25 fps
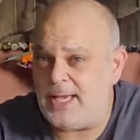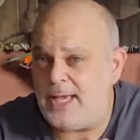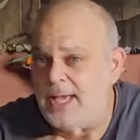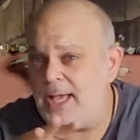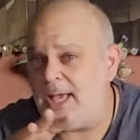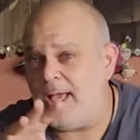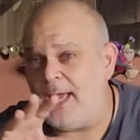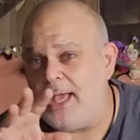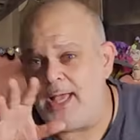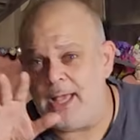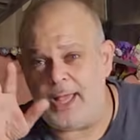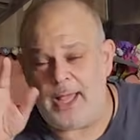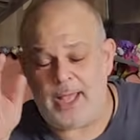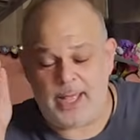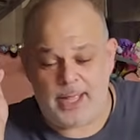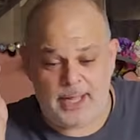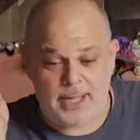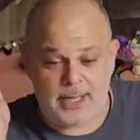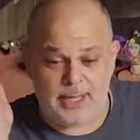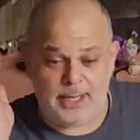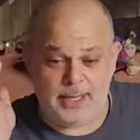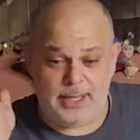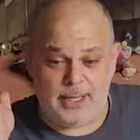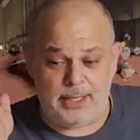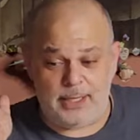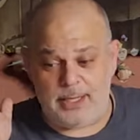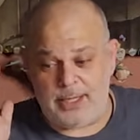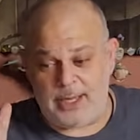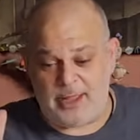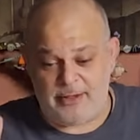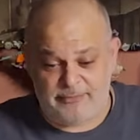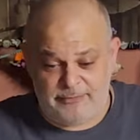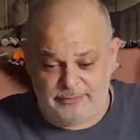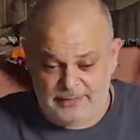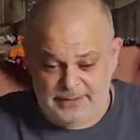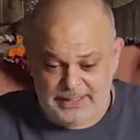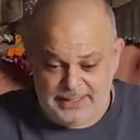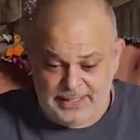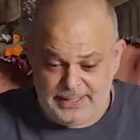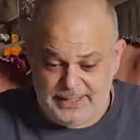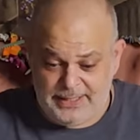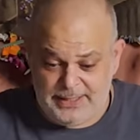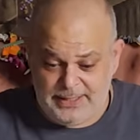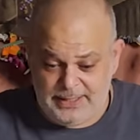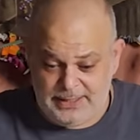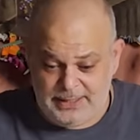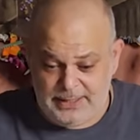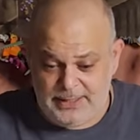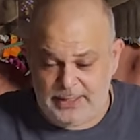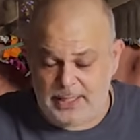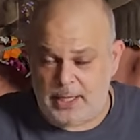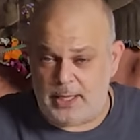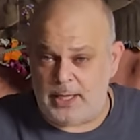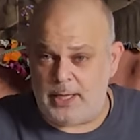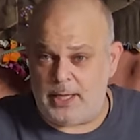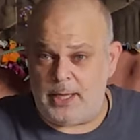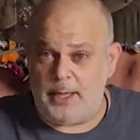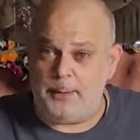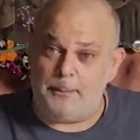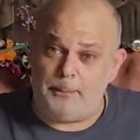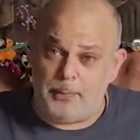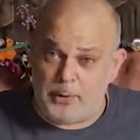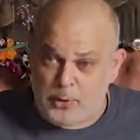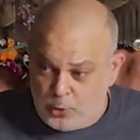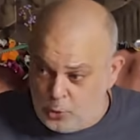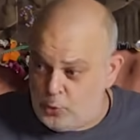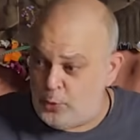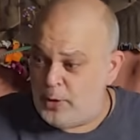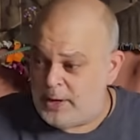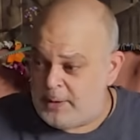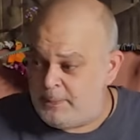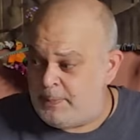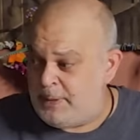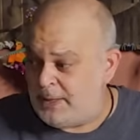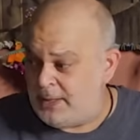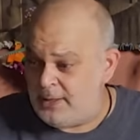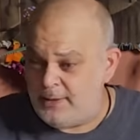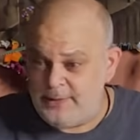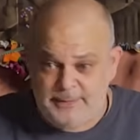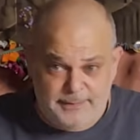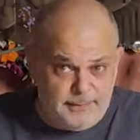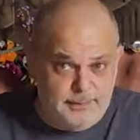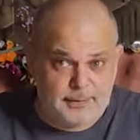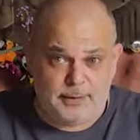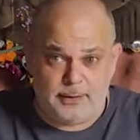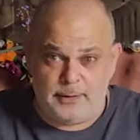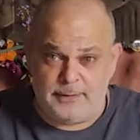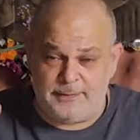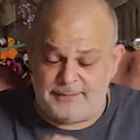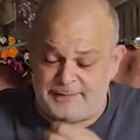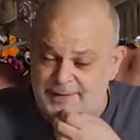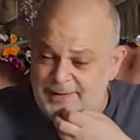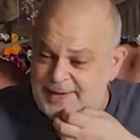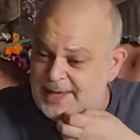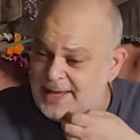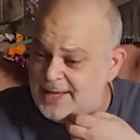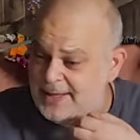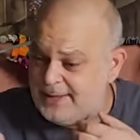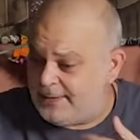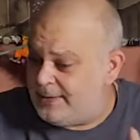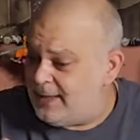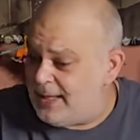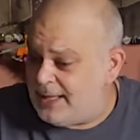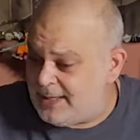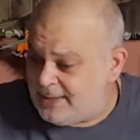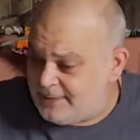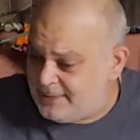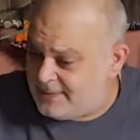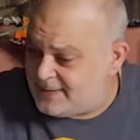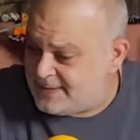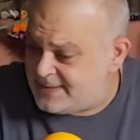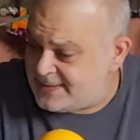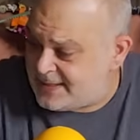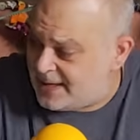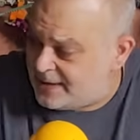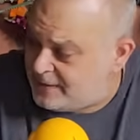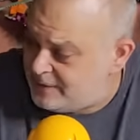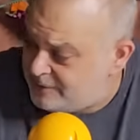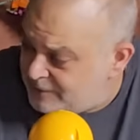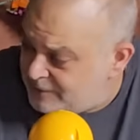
uh, a lovely uh, quick build because again, like the set,